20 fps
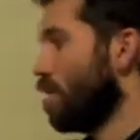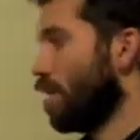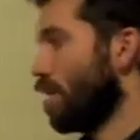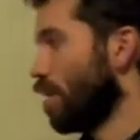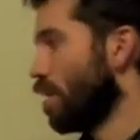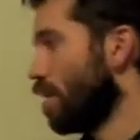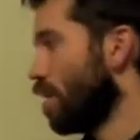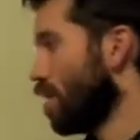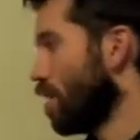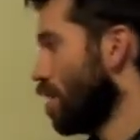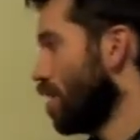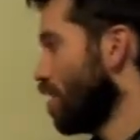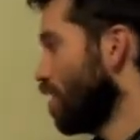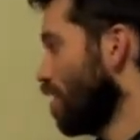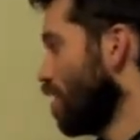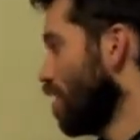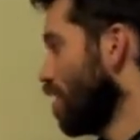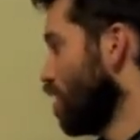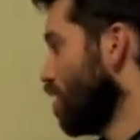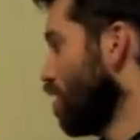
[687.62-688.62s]
la
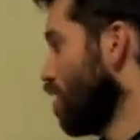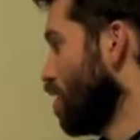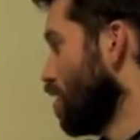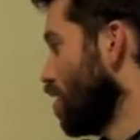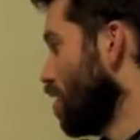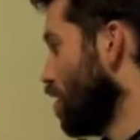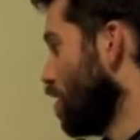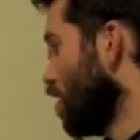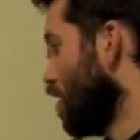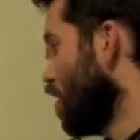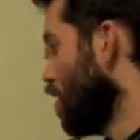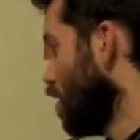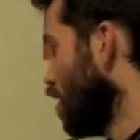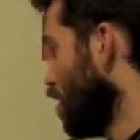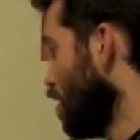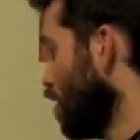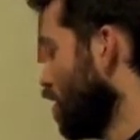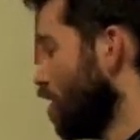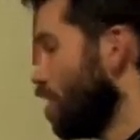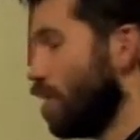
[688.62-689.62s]
la la
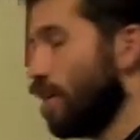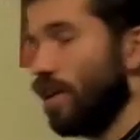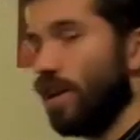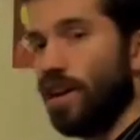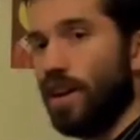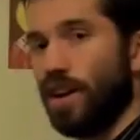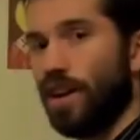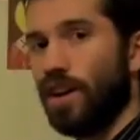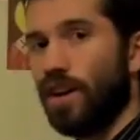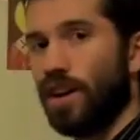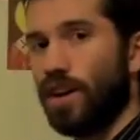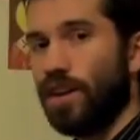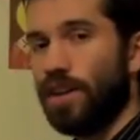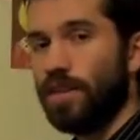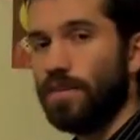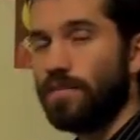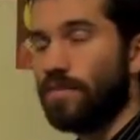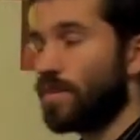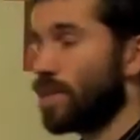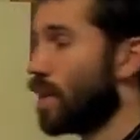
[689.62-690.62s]
la
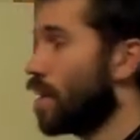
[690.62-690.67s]
la,